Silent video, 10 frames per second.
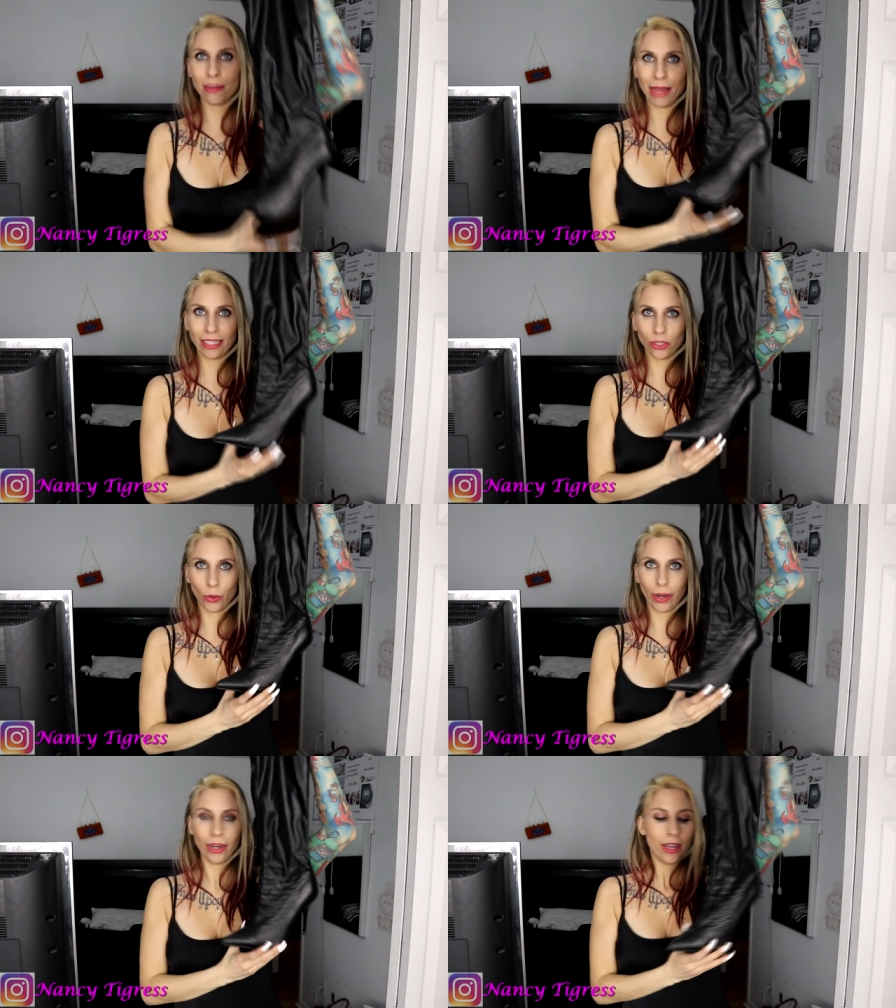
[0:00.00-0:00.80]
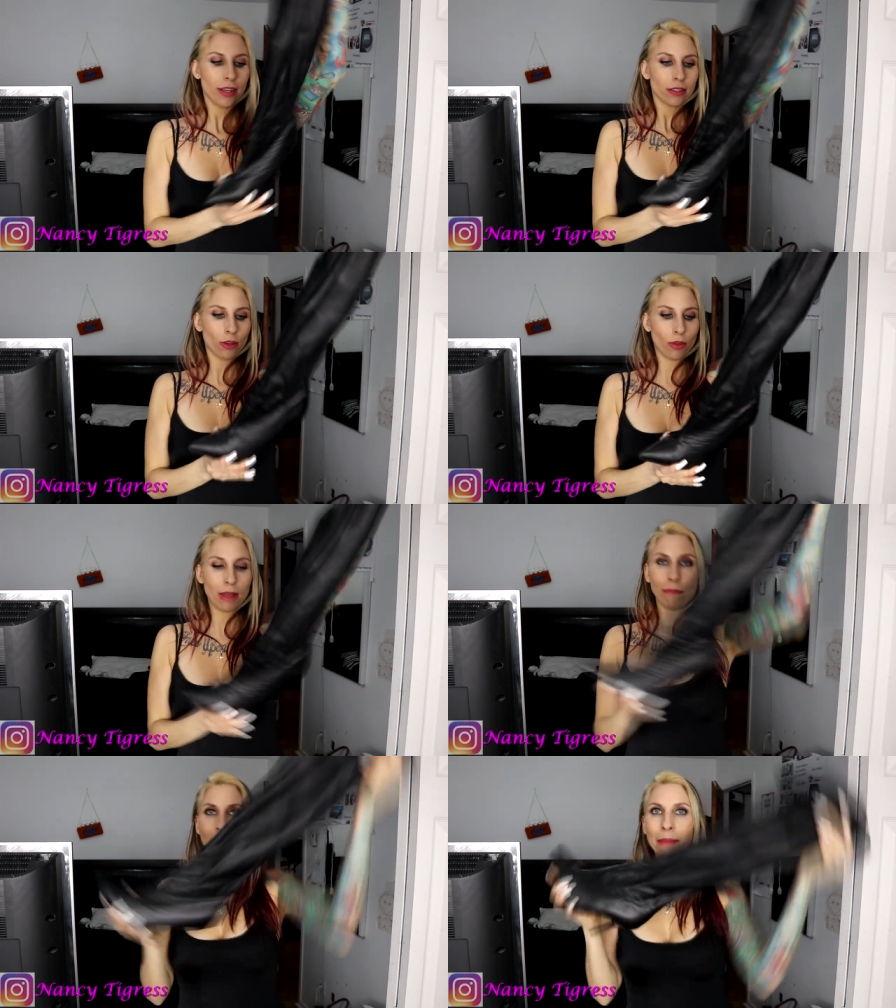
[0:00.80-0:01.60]
eBay store. So they
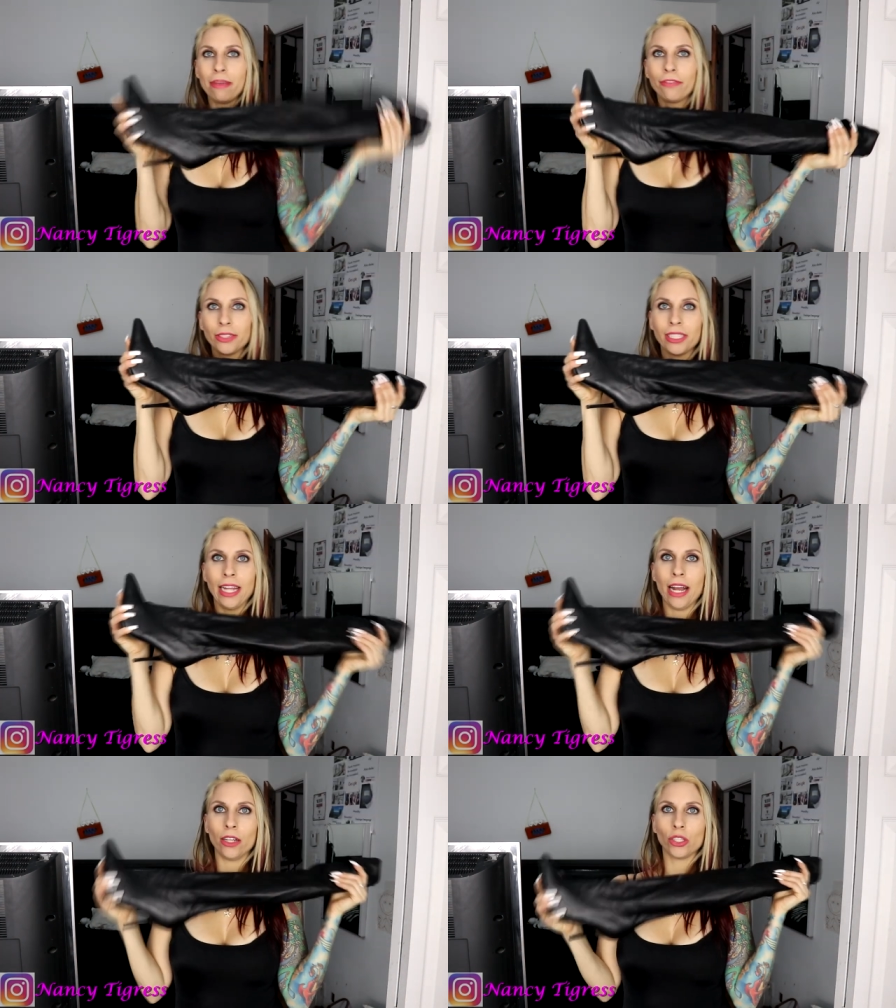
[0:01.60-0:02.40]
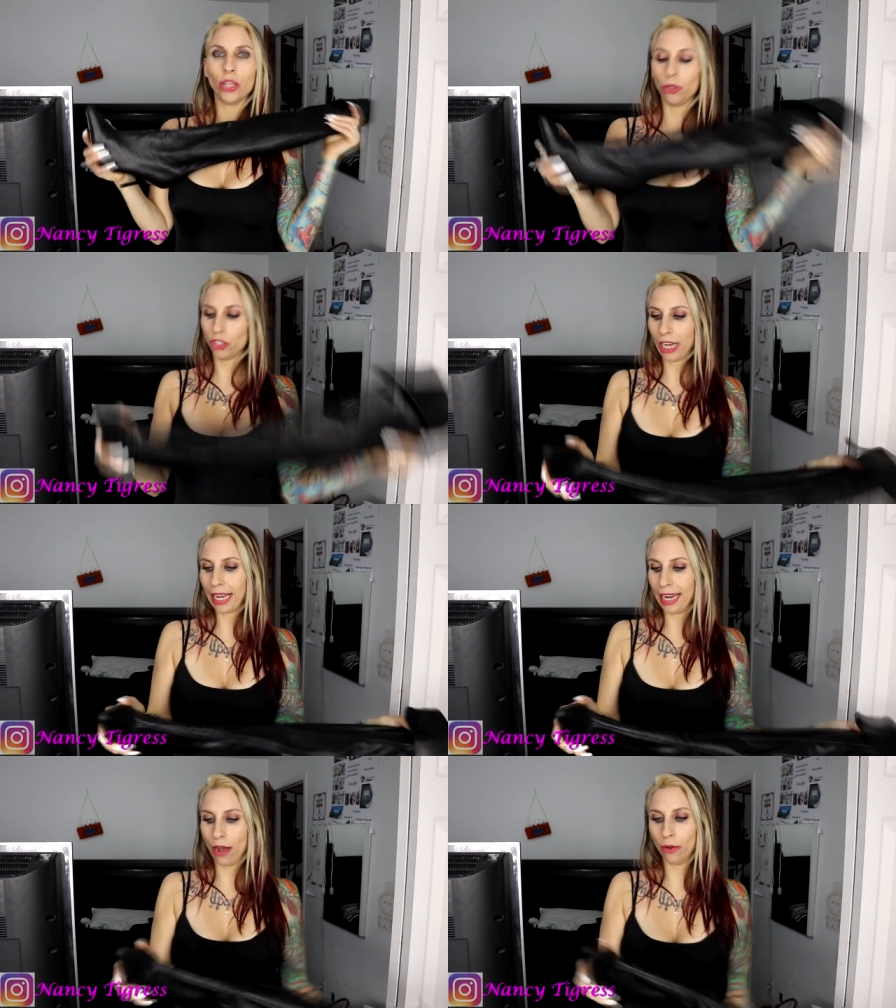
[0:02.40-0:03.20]
might be for sale, so check
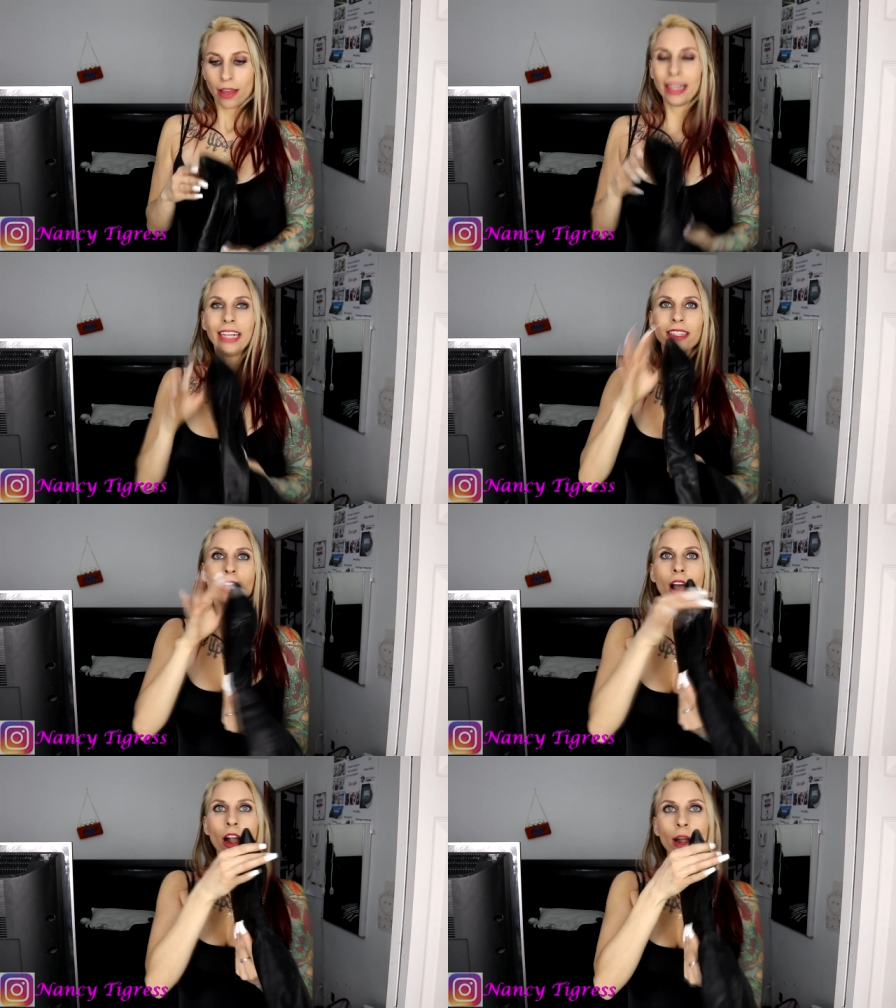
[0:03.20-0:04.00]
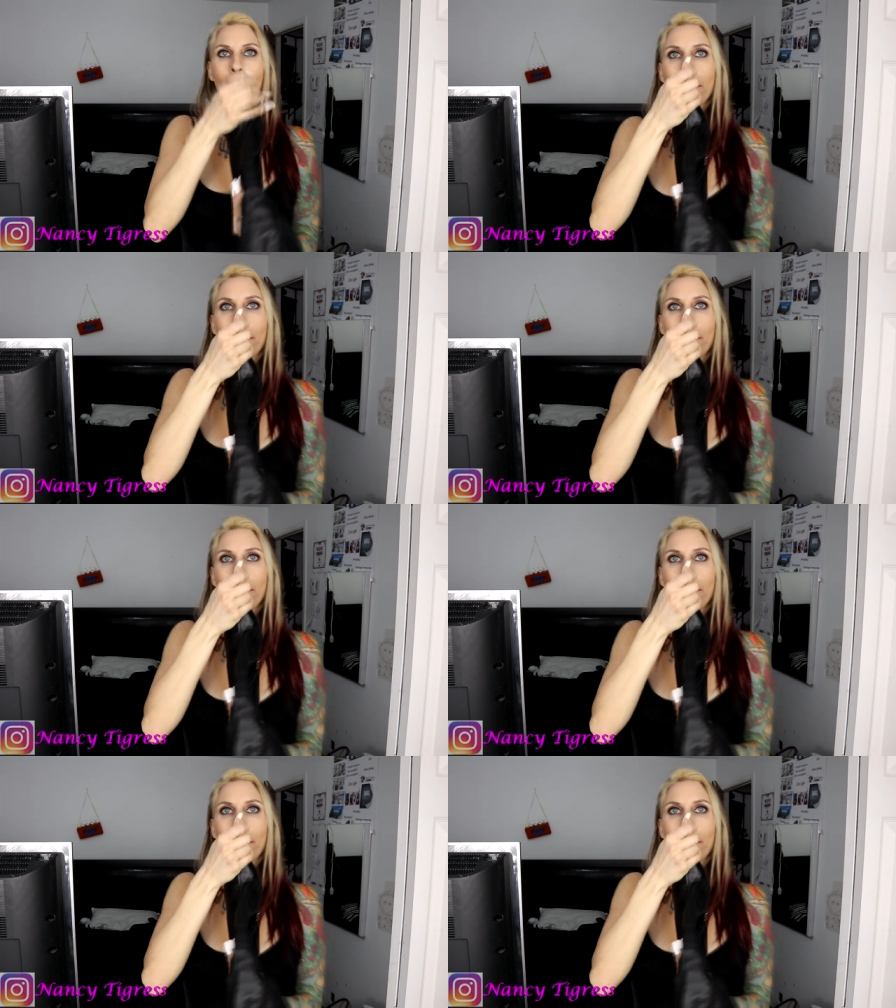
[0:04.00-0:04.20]
it out. These are